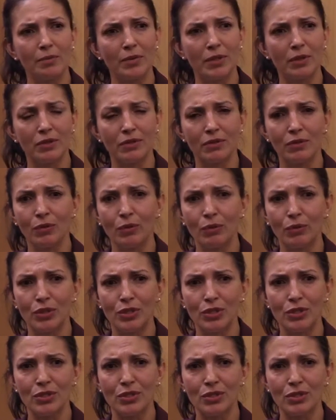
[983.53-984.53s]
I mean,
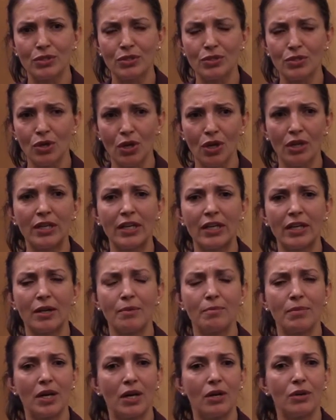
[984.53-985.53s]
we're just
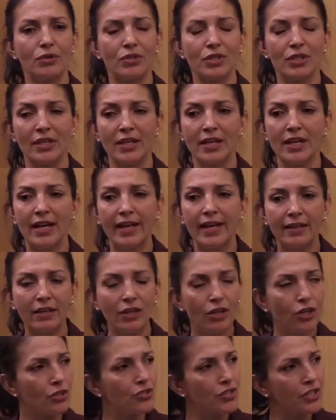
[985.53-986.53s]
talking about
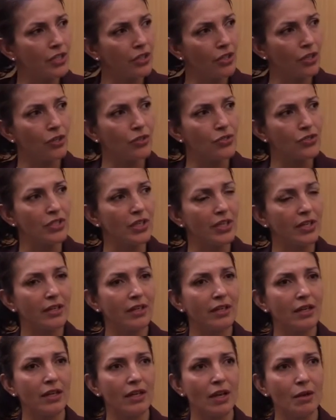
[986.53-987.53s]
years and years,
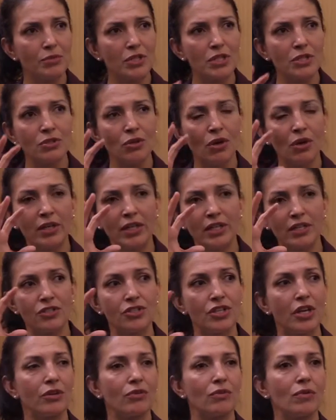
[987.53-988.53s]
and I'm just talking
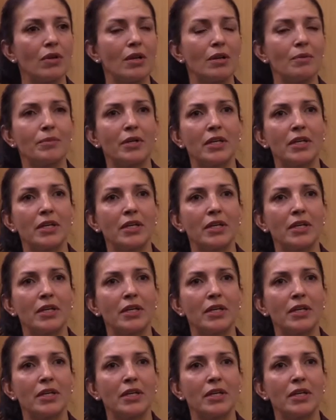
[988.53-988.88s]
in general.